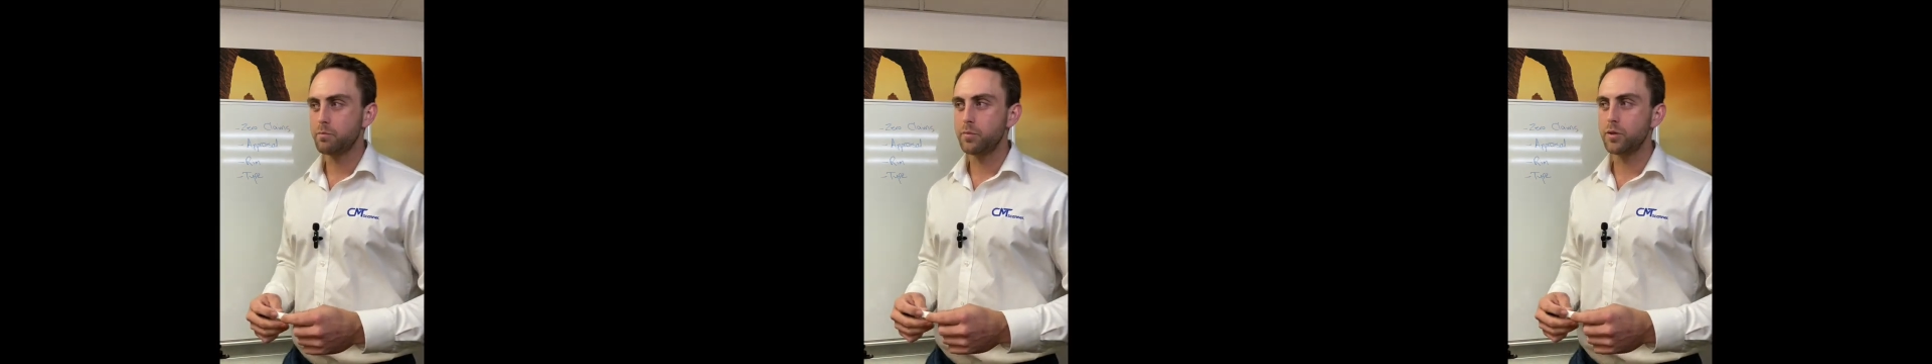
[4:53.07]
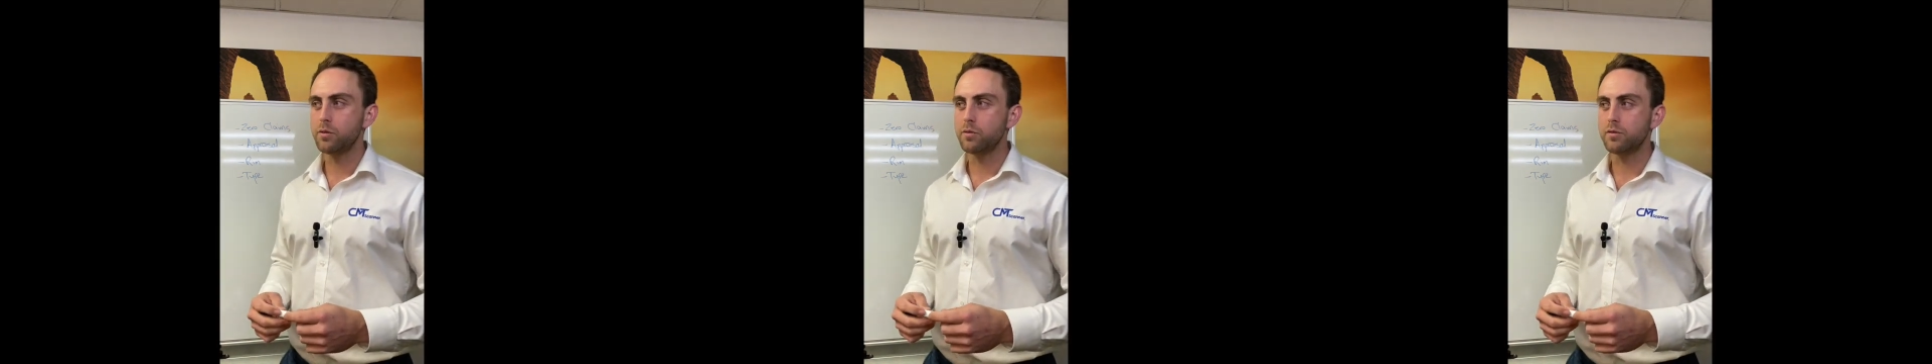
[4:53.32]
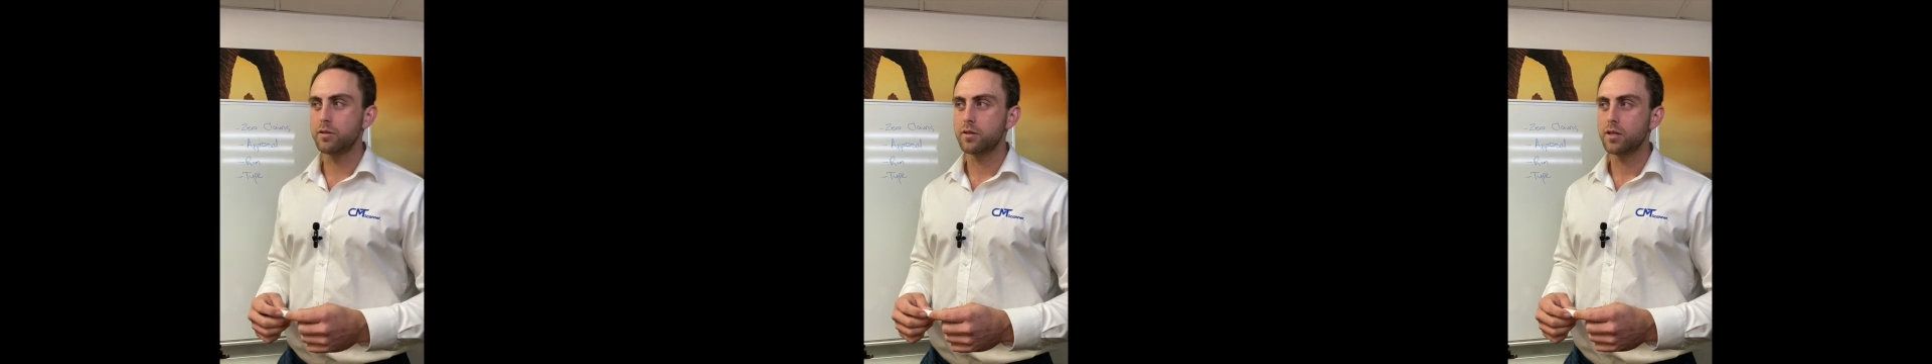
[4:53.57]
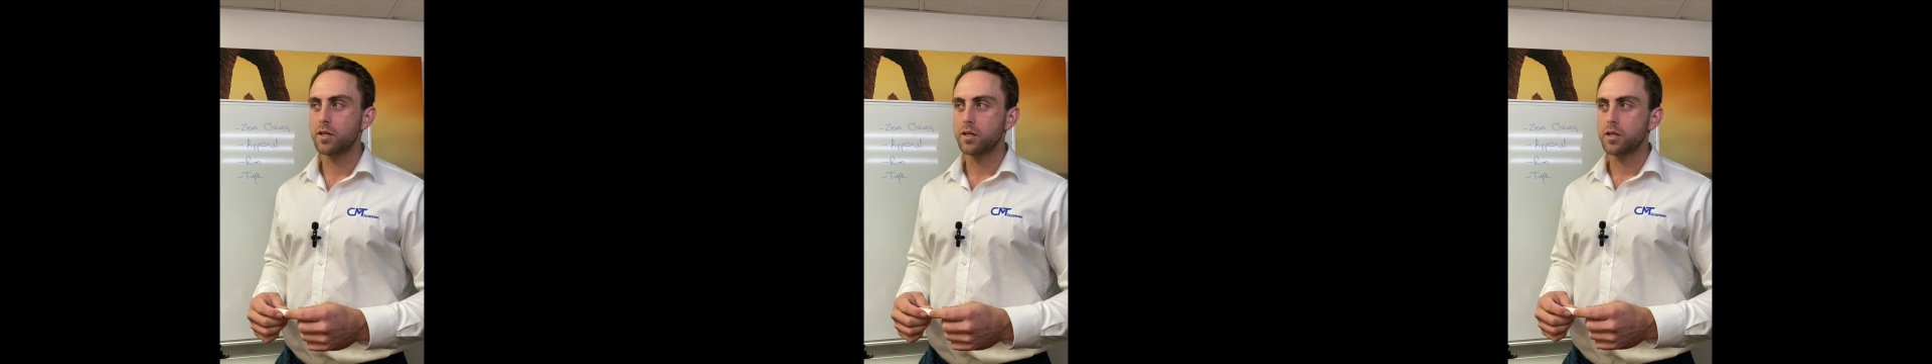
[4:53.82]
builds,
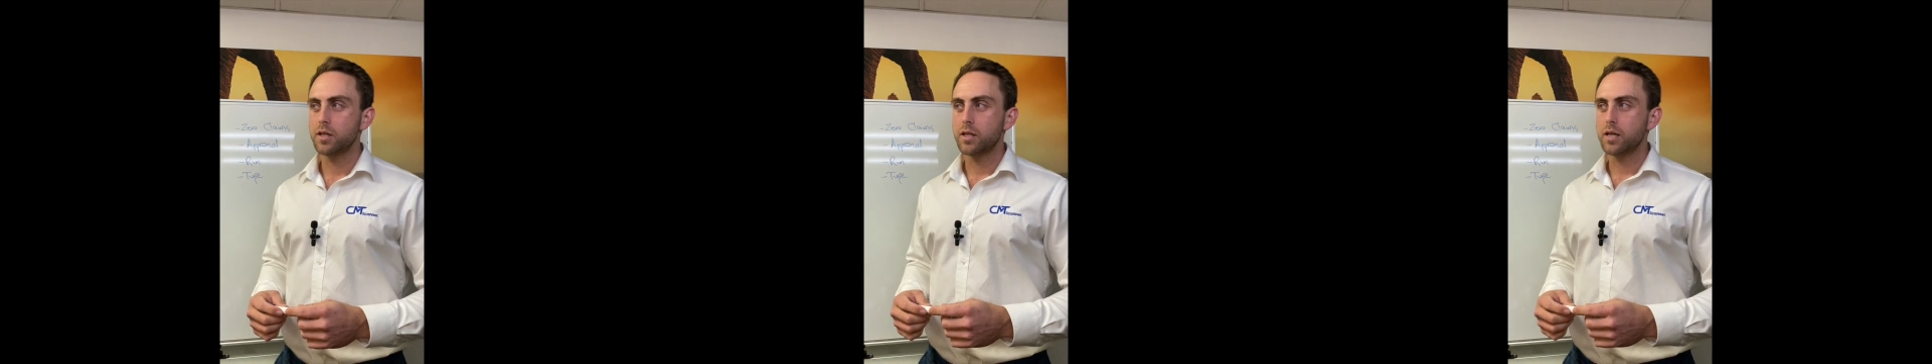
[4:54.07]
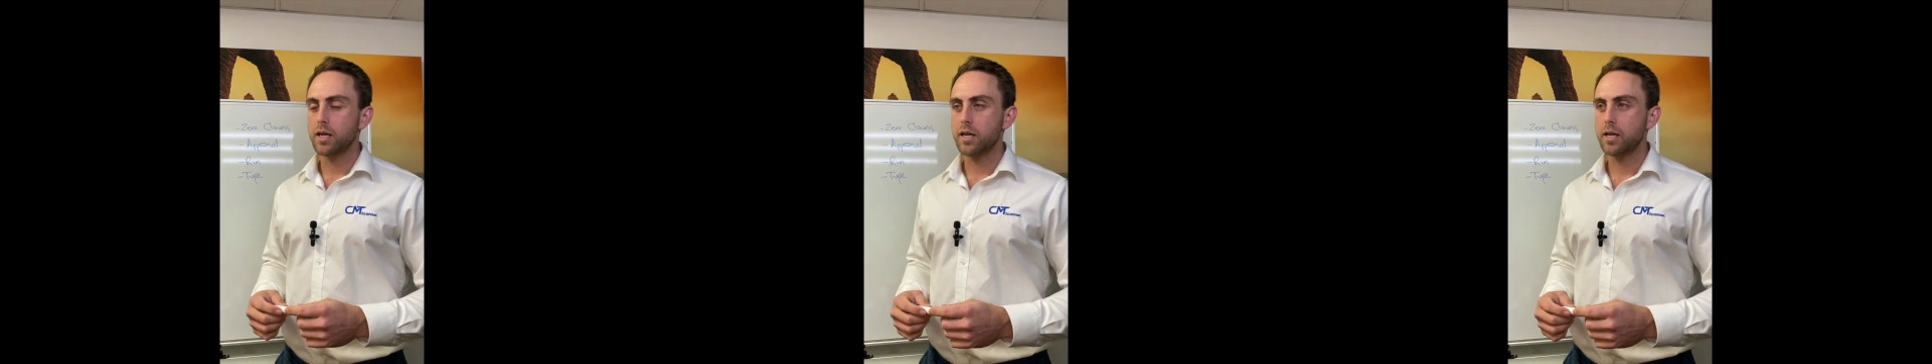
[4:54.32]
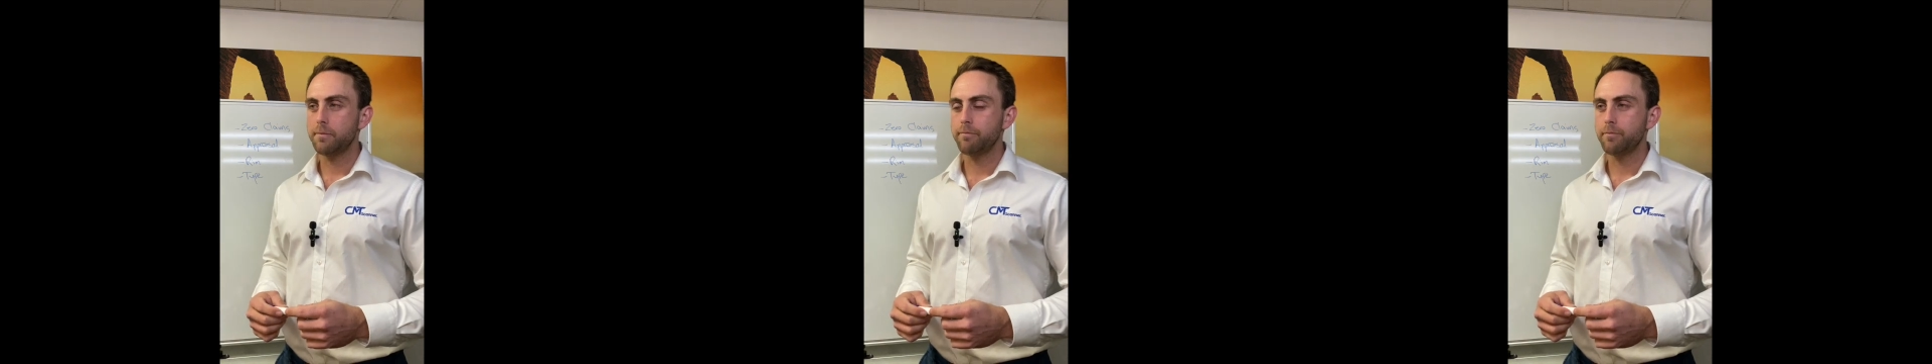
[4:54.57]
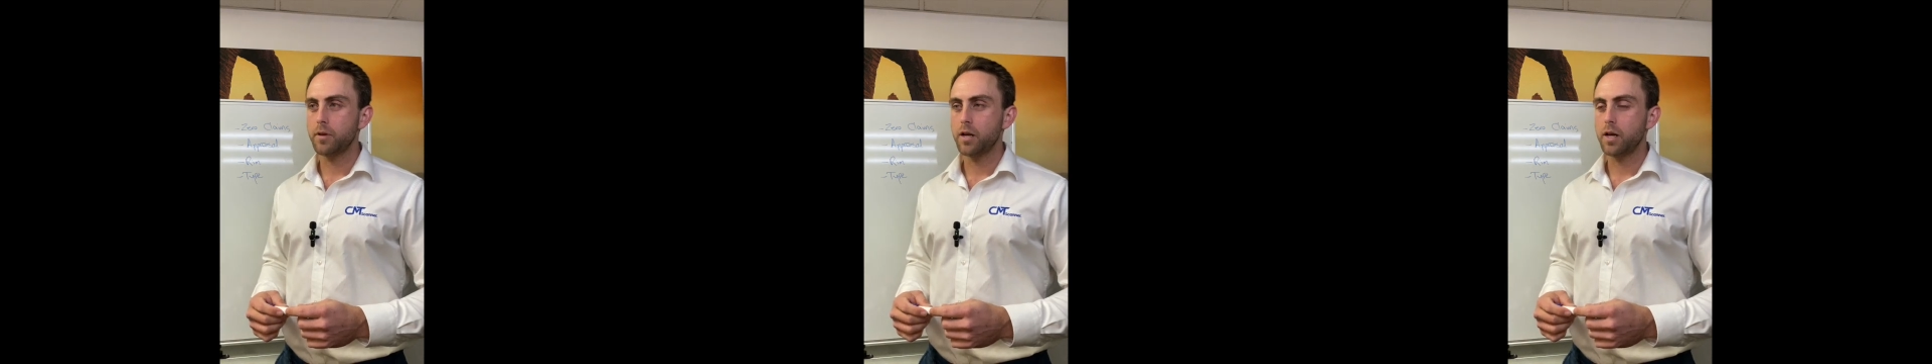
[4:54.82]

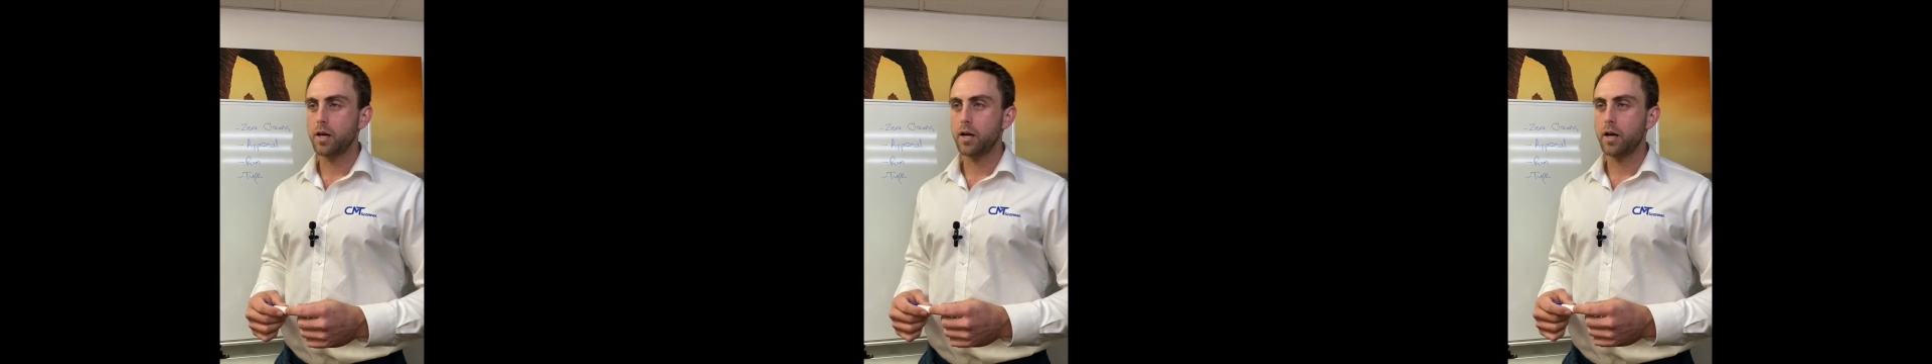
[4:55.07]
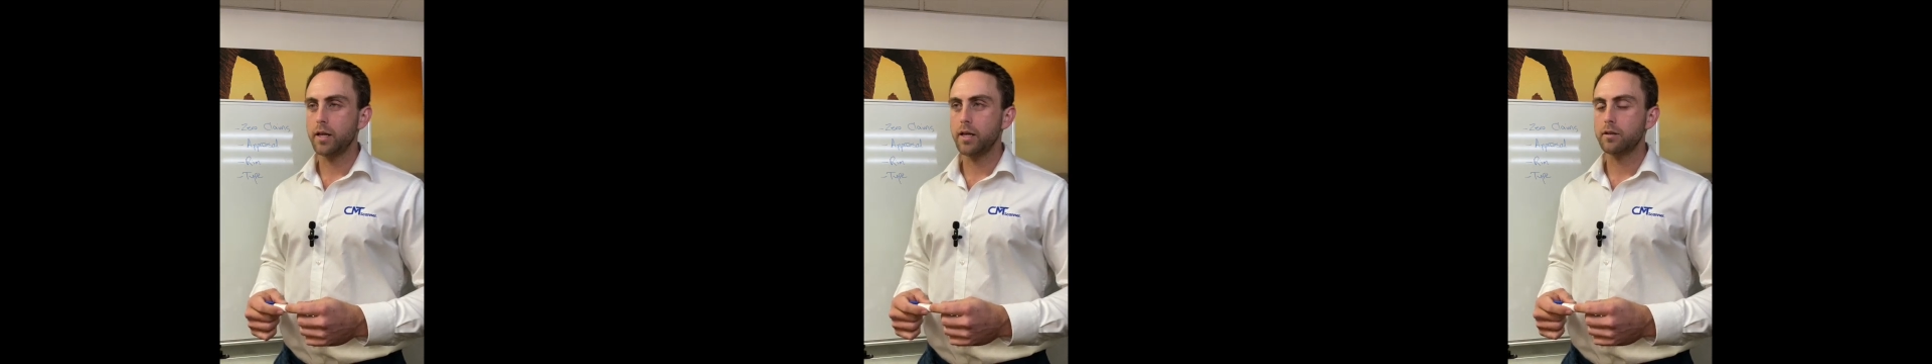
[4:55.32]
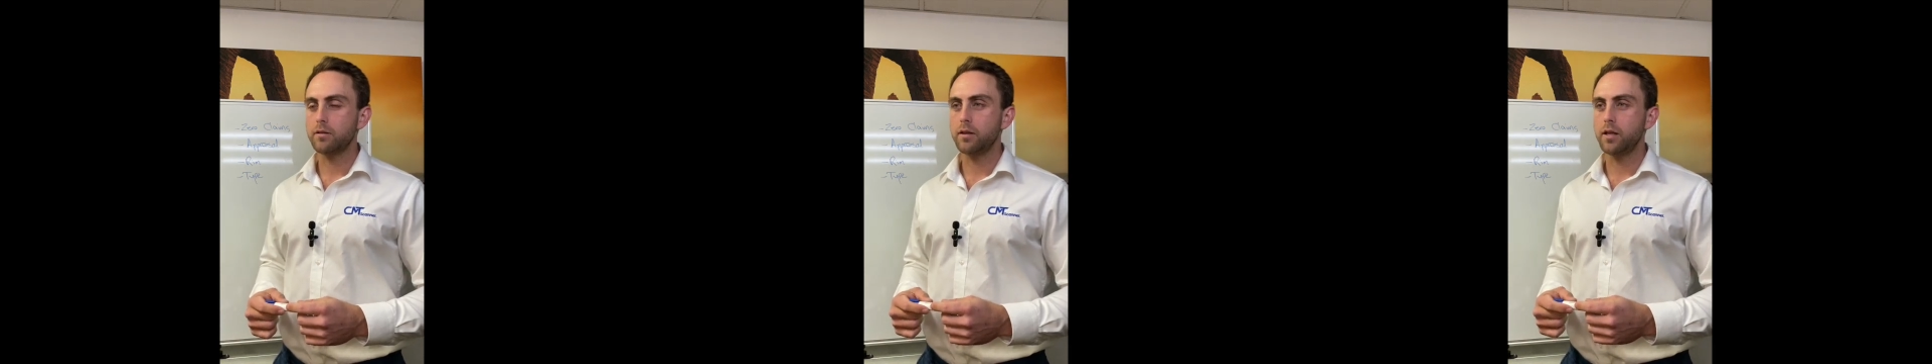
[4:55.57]
I guess,